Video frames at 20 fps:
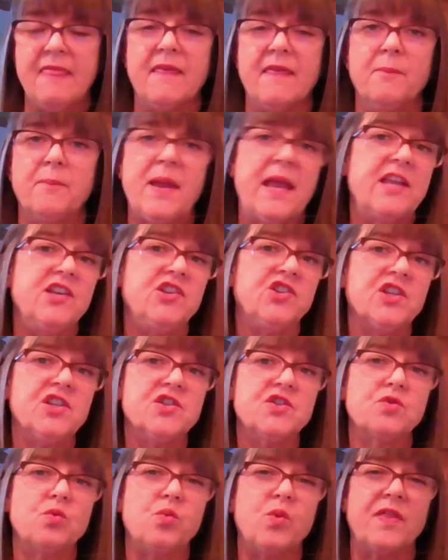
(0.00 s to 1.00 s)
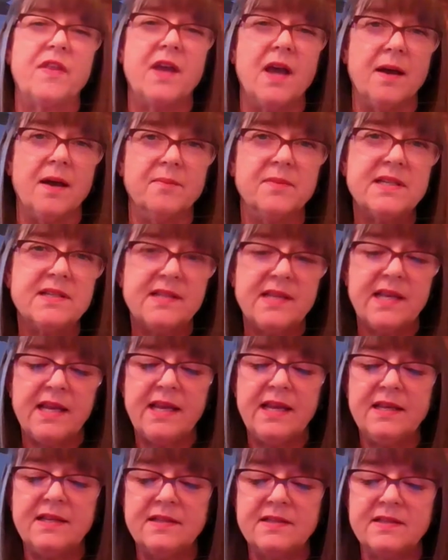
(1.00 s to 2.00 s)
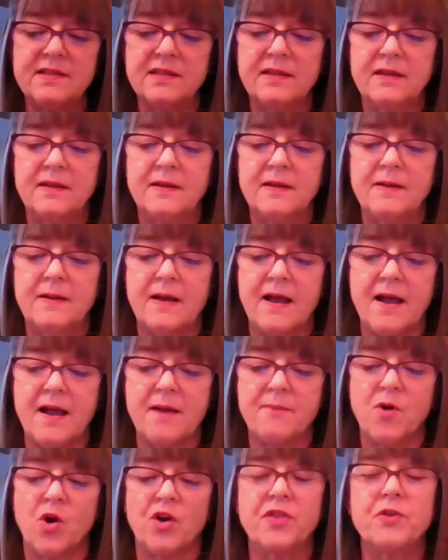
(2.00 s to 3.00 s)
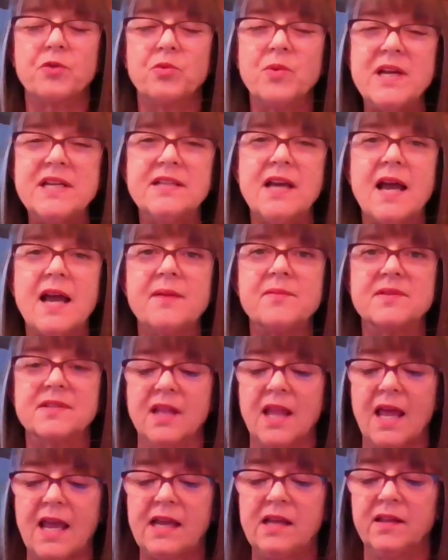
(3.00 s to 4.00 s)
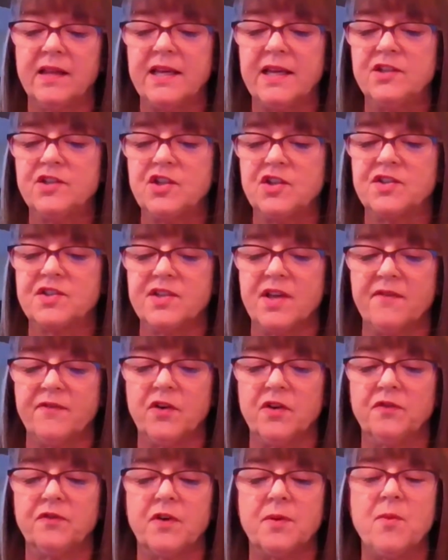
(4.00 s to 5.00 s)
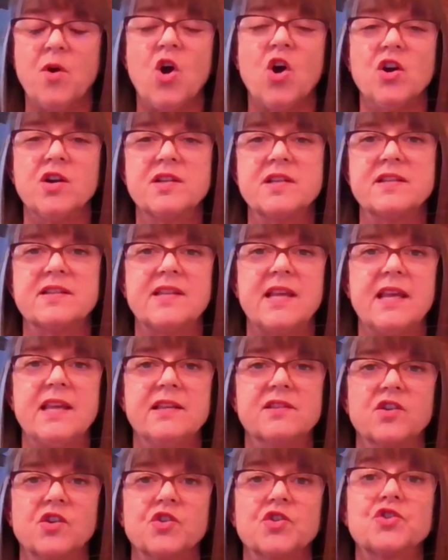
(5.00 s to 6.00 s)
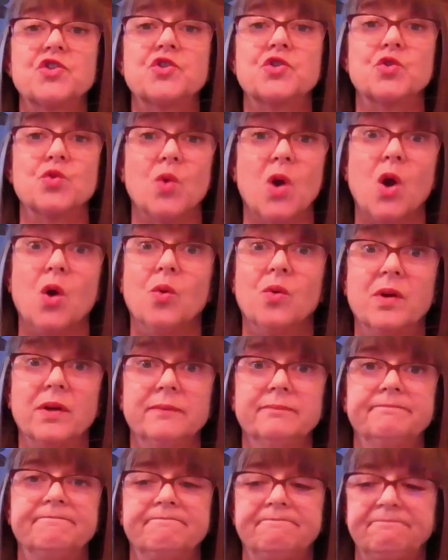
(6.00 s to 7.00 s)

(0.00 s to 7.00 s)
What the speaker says: that patients with gum disease are 3 times likely to suffer from heart disease or stroke.